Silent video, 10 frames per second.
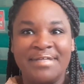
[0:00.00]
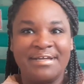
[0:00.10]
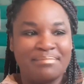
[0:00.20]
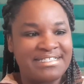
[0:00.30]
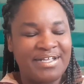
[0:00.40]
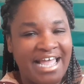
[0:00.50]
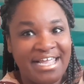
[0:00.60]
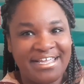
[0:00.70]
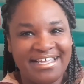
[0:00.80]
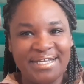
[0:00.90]
Mr.
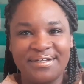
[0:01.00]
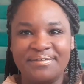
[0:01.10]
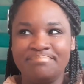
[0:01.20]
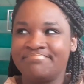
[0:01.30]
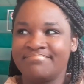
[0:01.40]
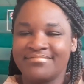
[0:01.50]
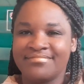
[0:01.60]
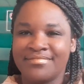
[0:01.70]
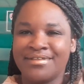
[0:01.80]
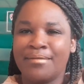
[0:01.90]
Lion.
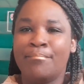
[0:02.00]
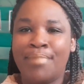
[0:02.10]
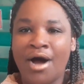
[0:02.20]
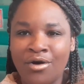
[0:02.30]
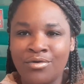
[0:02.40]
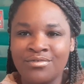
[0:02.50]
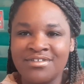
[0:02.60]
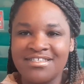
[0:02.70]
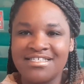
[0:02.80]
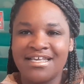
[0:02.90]

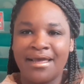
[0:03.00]
Bones,